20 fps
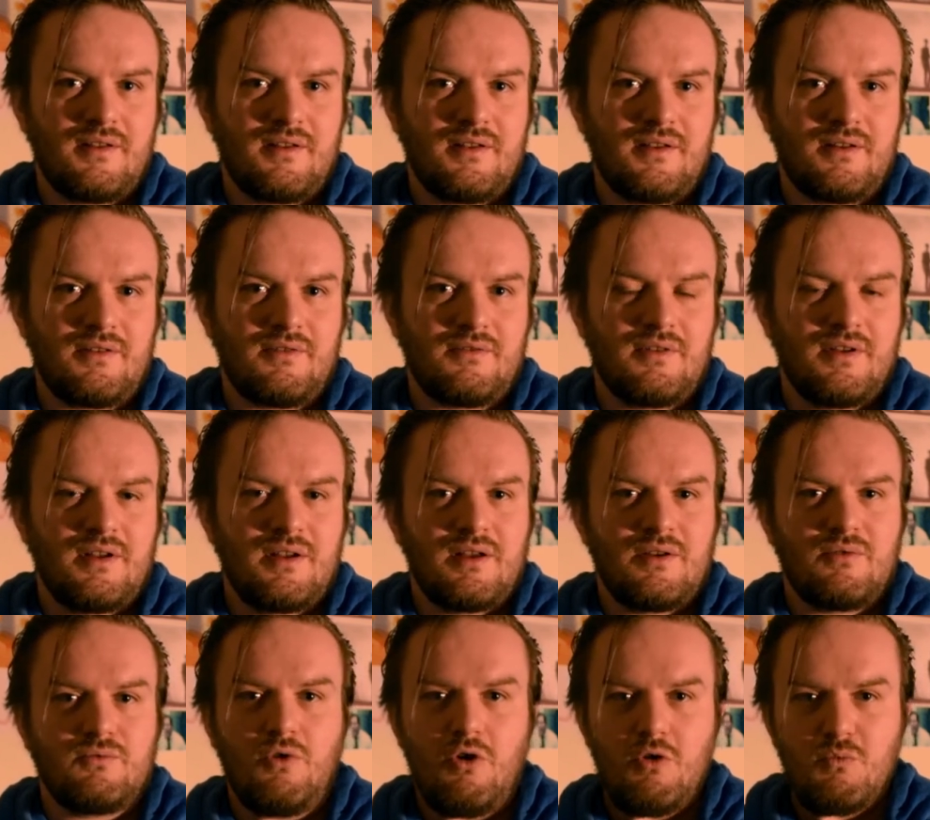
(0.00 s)
You know,
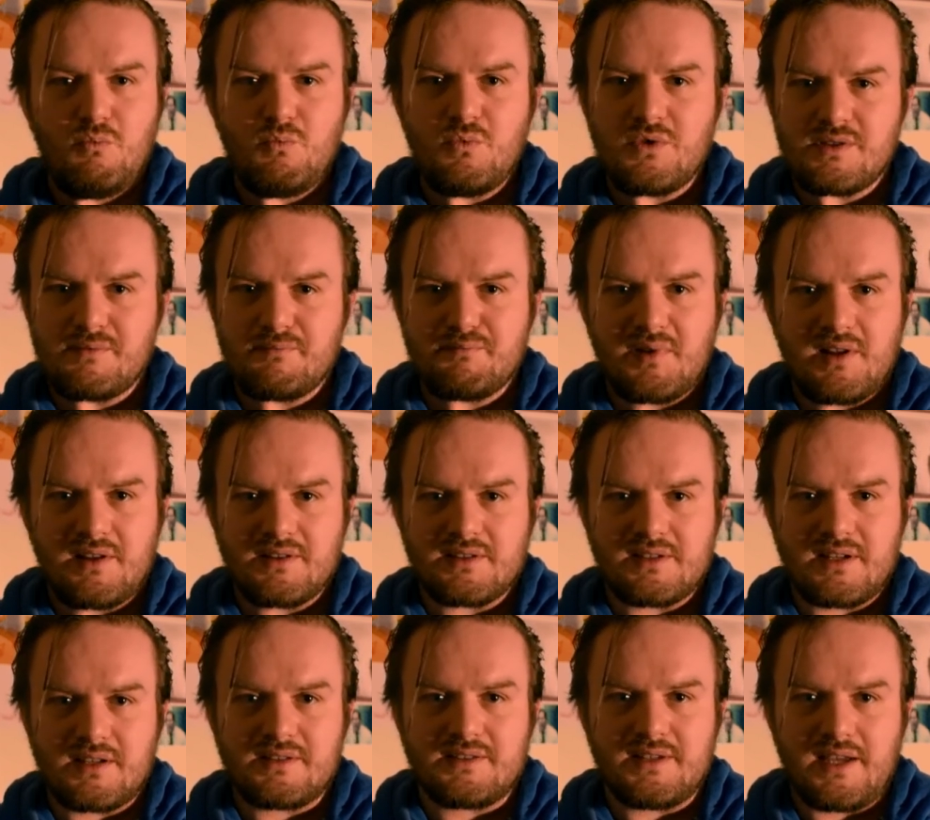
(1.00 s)
Rome wasn't built
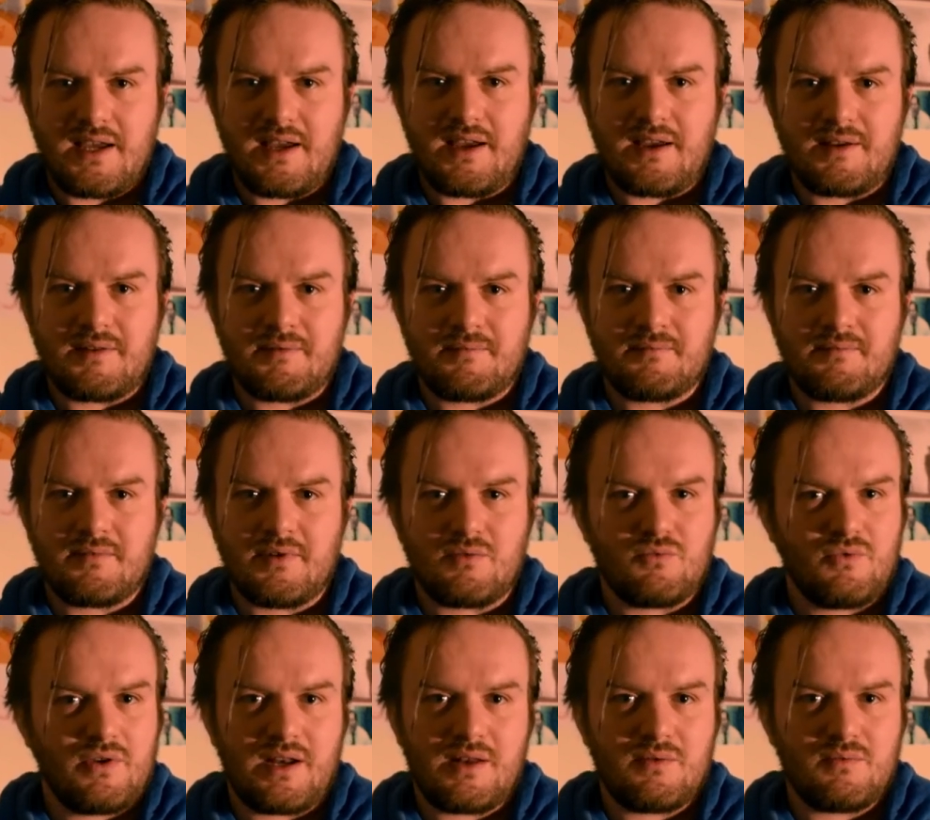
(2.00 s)
in a day. It
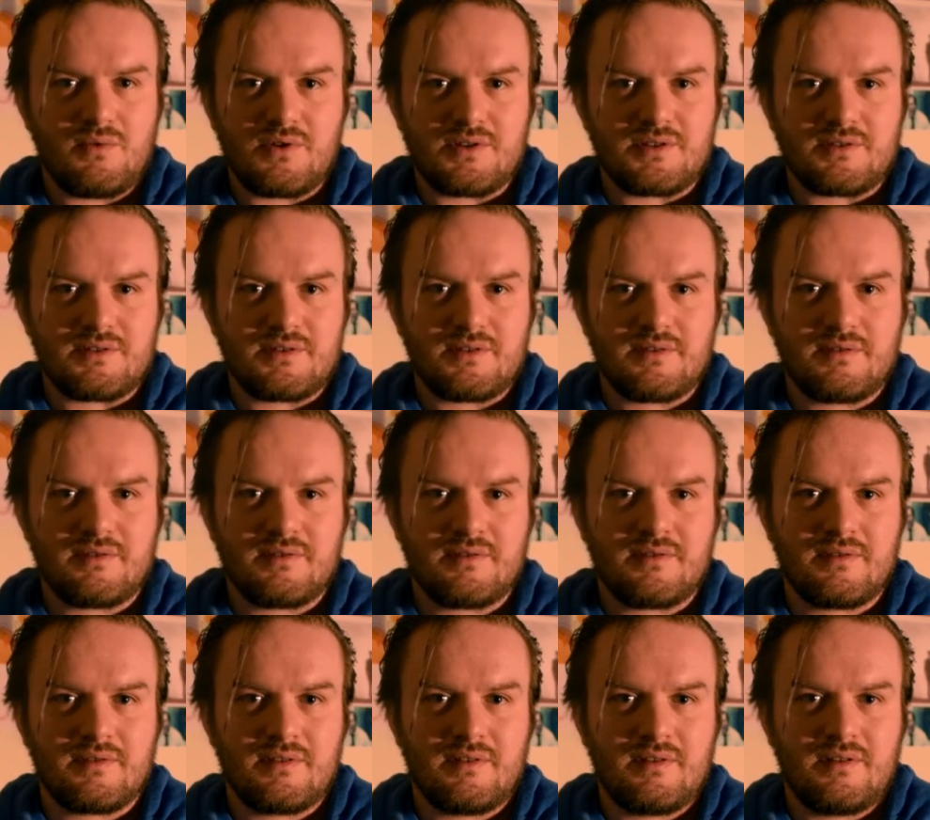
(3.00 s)
really wasn't.
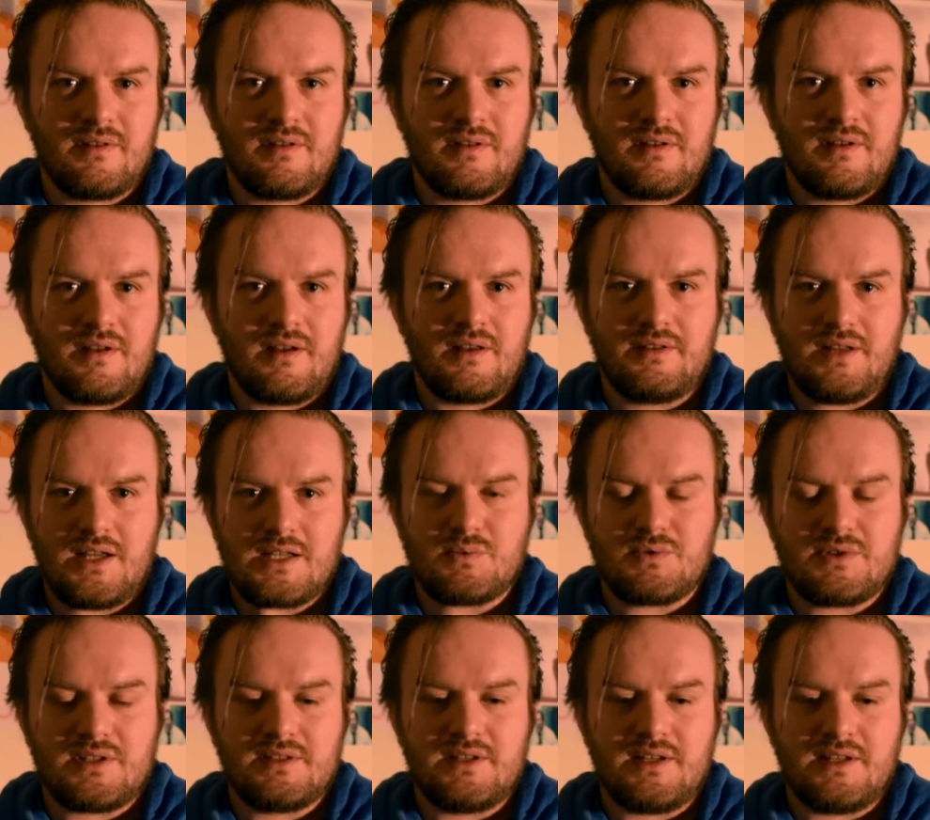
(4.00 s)
And that's
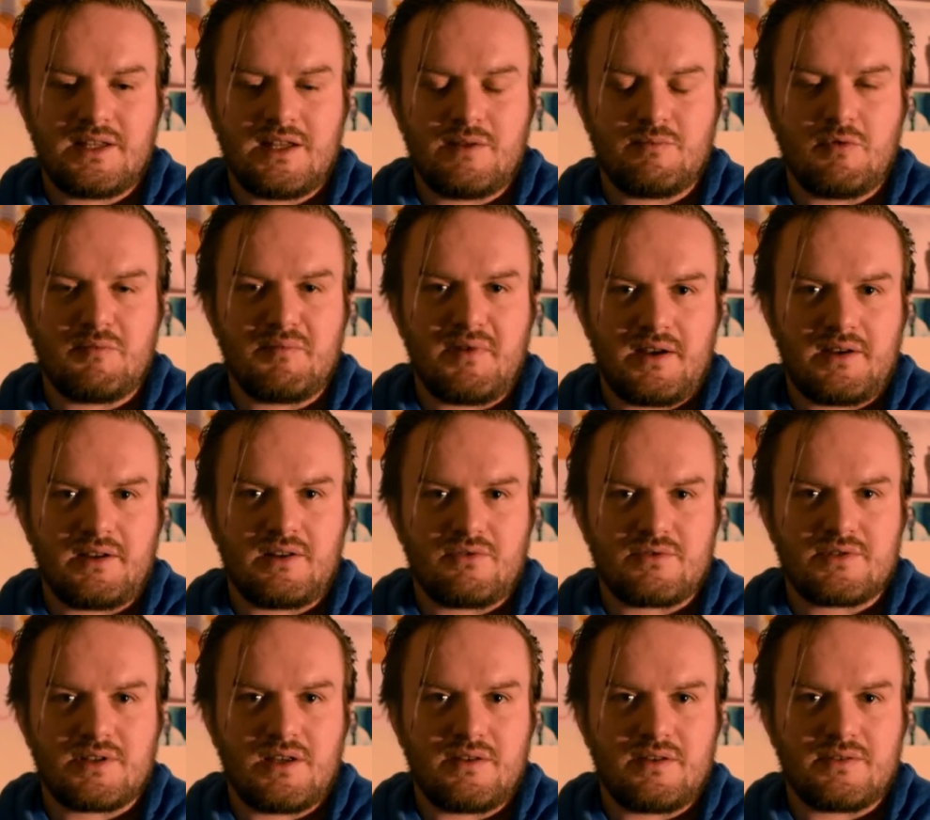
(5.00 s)
what you need to keep reminding
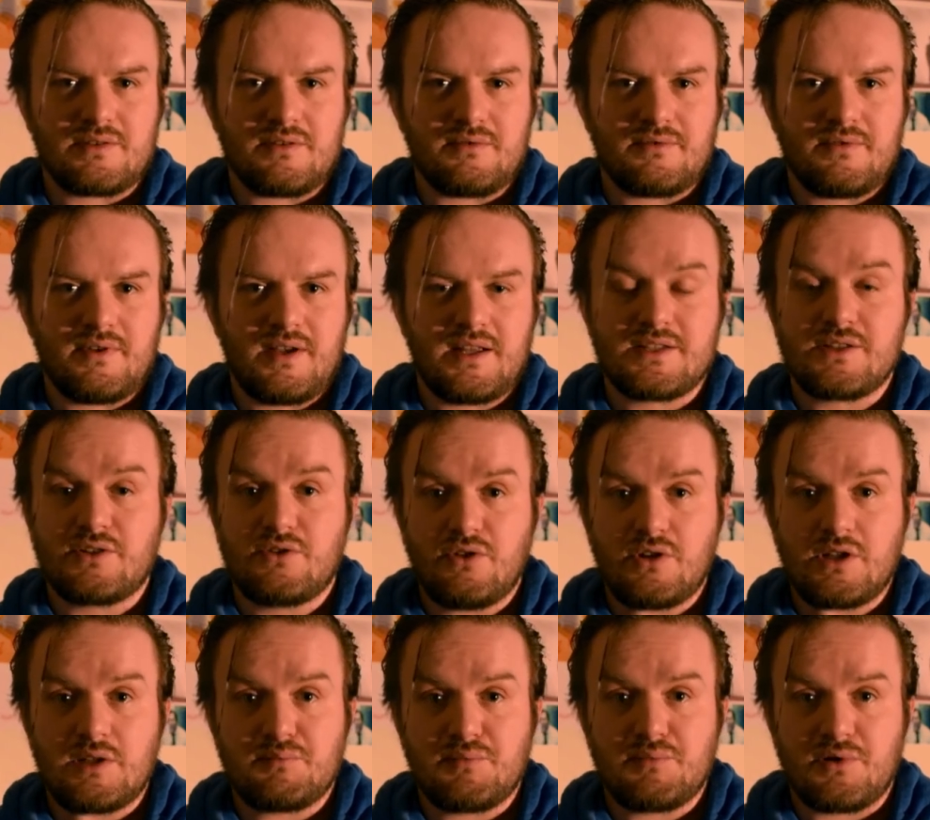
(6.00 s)
yourselves of. It's
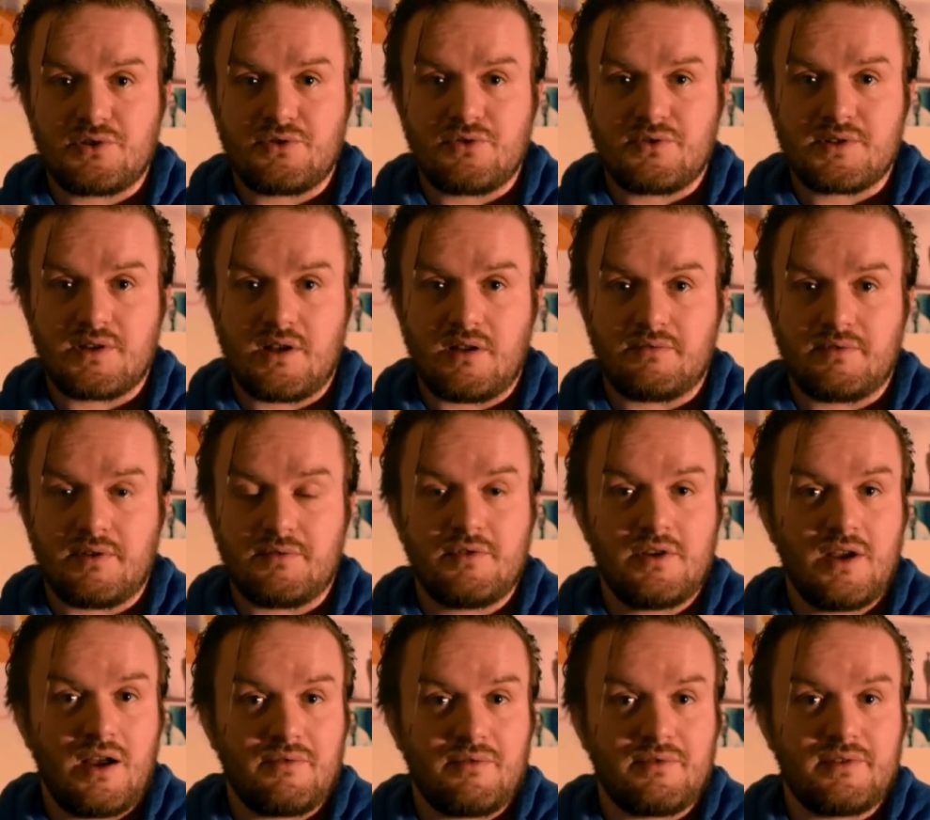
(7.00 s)
good to push yourself. If
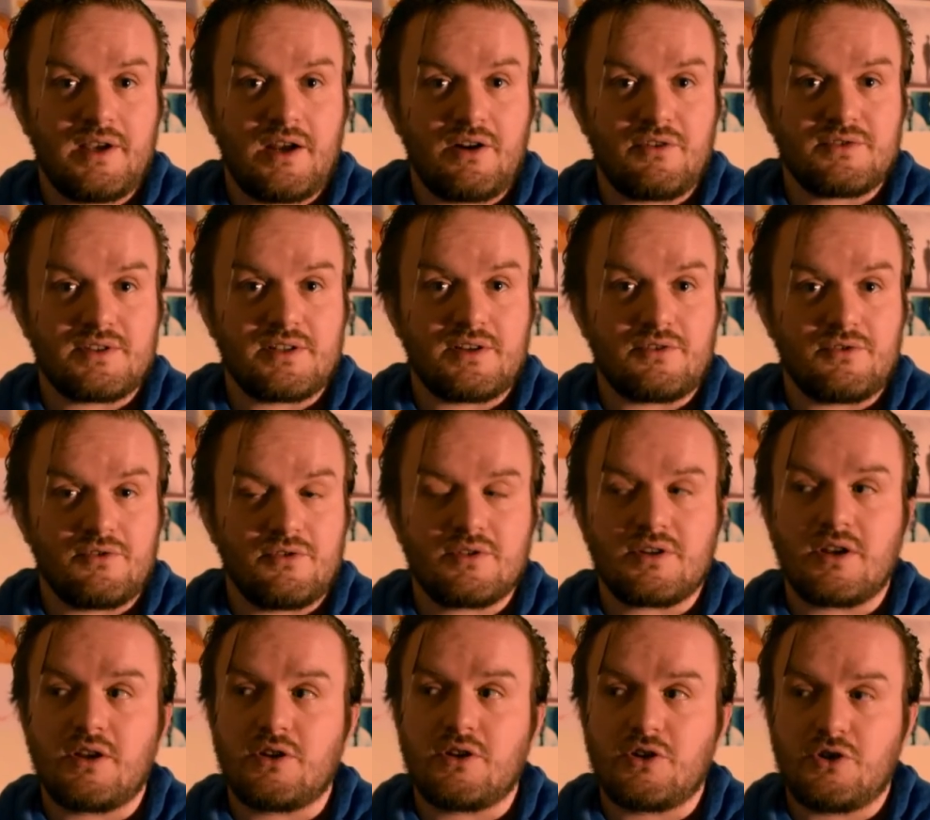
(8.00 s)
you have the energy to do
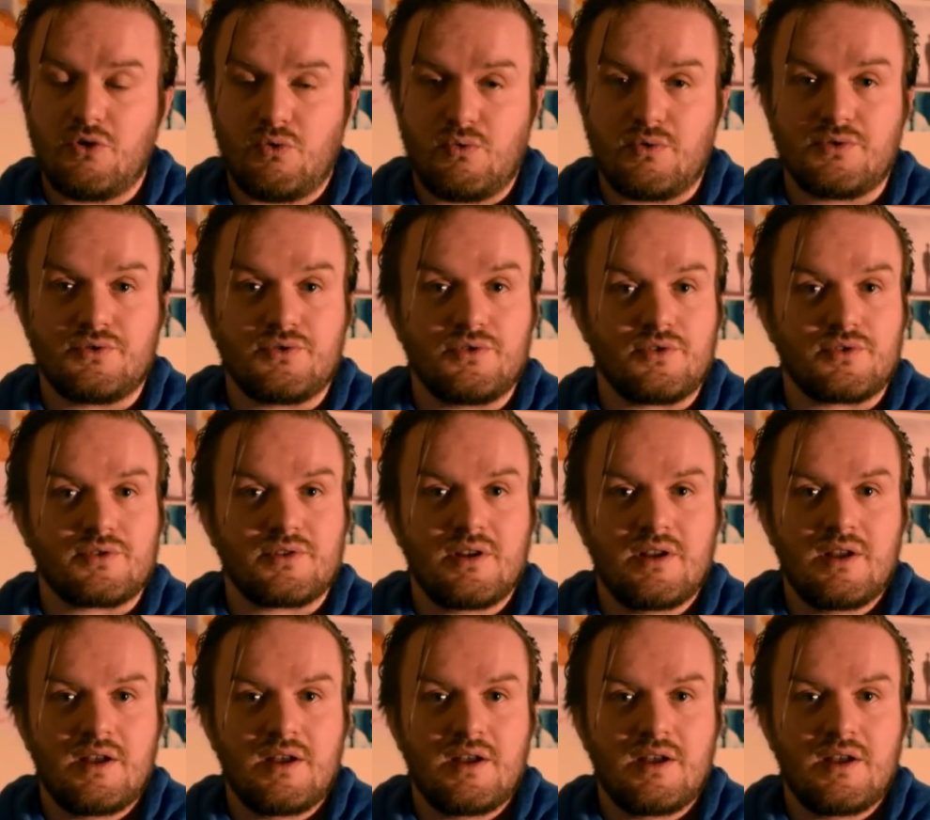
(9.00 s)
it, go and do it.